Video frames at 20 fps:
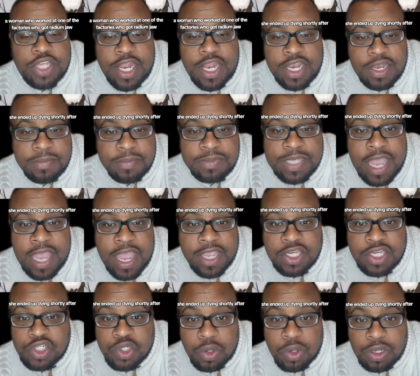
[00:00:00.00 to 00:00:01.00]
She ended up
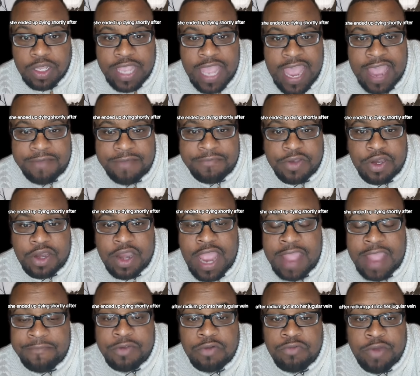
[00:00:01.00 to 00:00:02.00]
dying shortly after
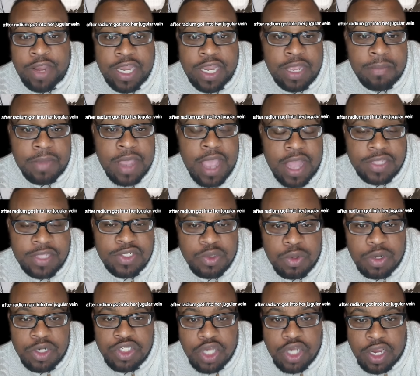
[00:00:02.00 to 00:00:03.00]
radium got
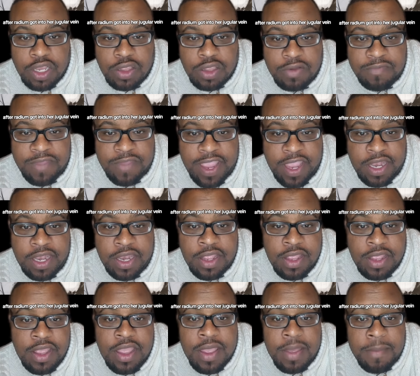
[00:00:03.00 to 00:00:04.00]
into her jugular vein,
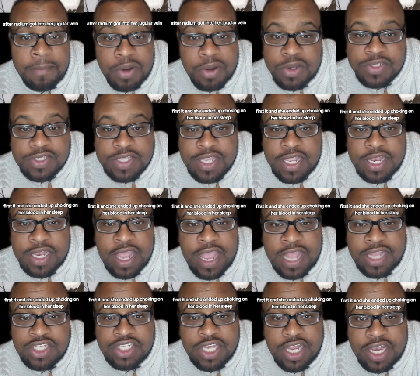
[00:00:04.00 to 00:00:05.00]
burst it,
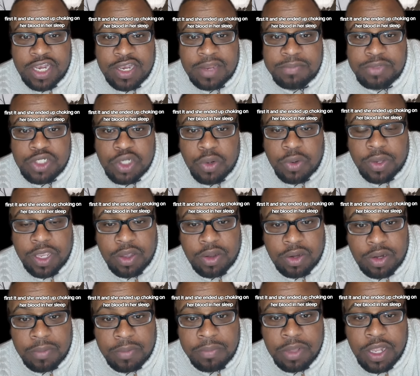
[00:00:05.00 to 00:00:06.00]
and she ended up choking
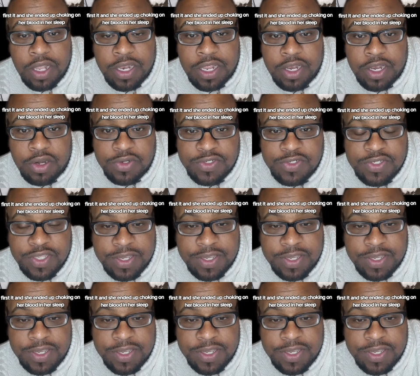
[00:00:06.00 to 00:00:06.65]
on her blood in her